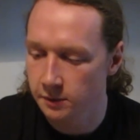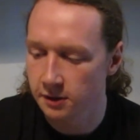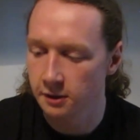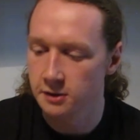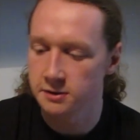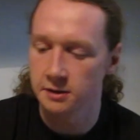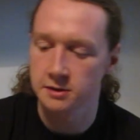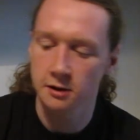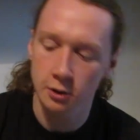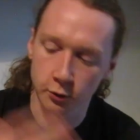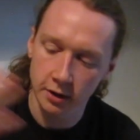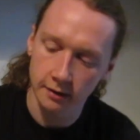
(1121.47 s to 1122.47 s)
because it's
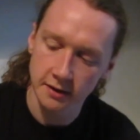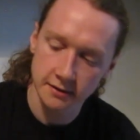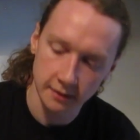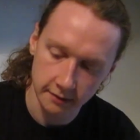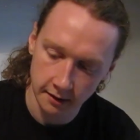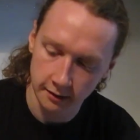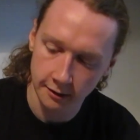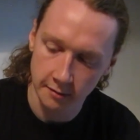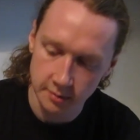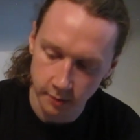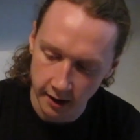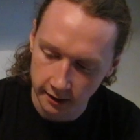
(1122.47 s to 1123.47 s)
not realistic that he
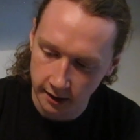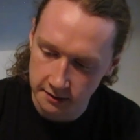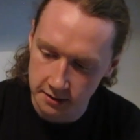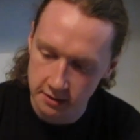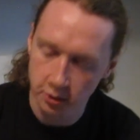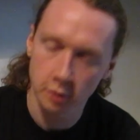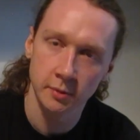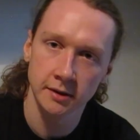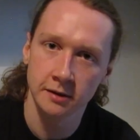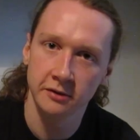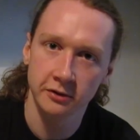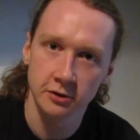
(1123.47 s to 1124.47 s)
comes back as a snowman
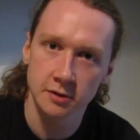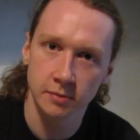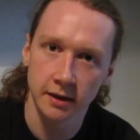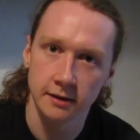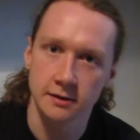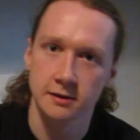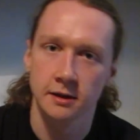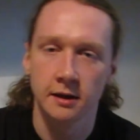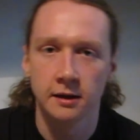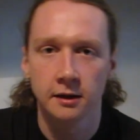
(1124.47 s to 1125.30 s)
in the first place.